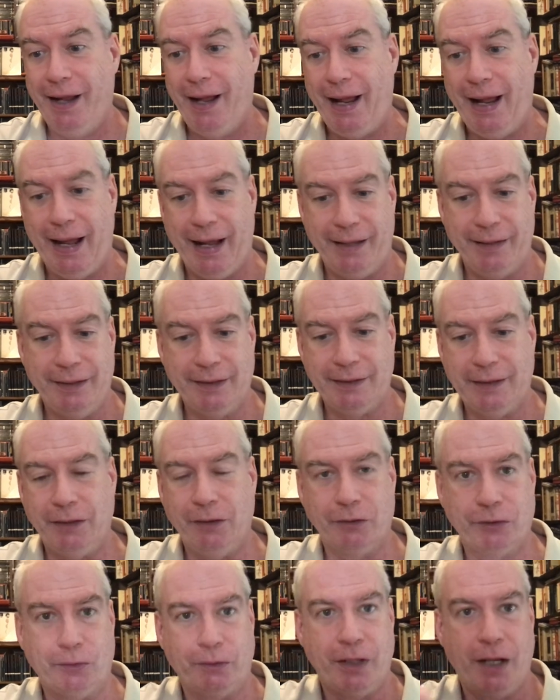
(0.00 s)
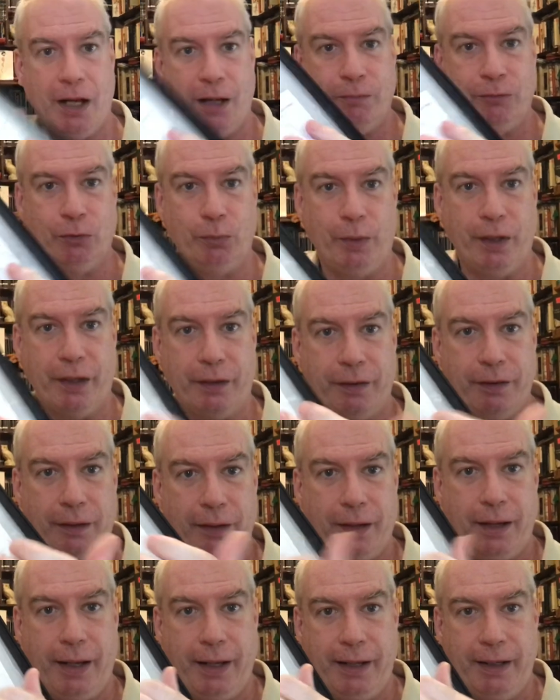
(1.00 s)
And this thing also comes with
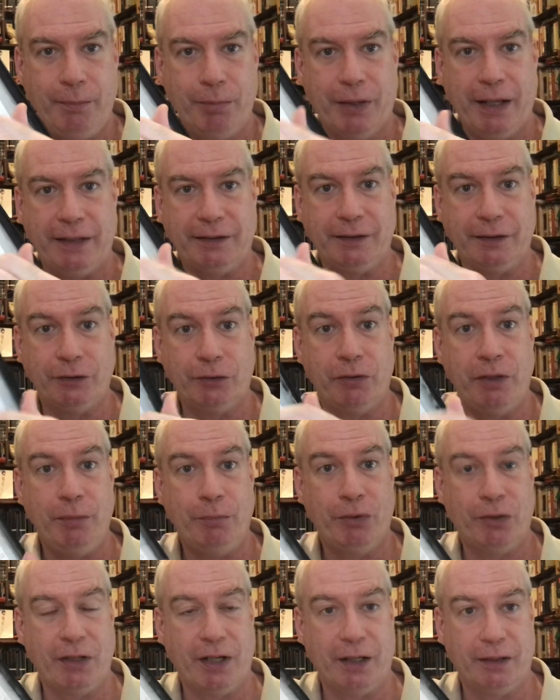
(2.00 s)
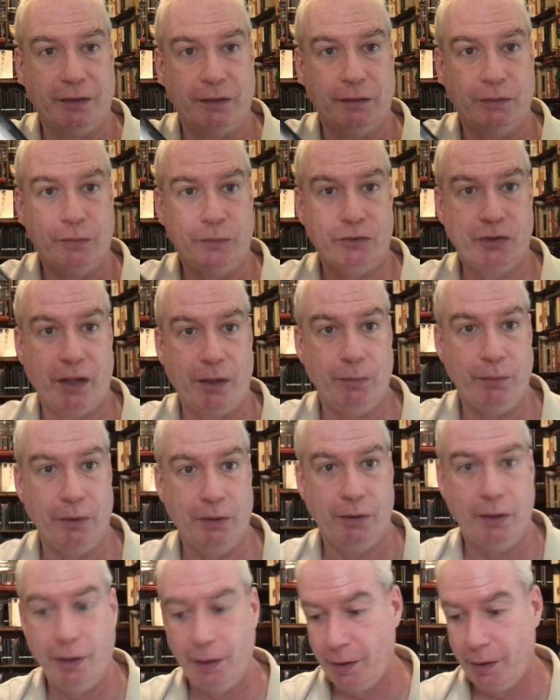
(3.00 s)
a plastic screen protector, which I will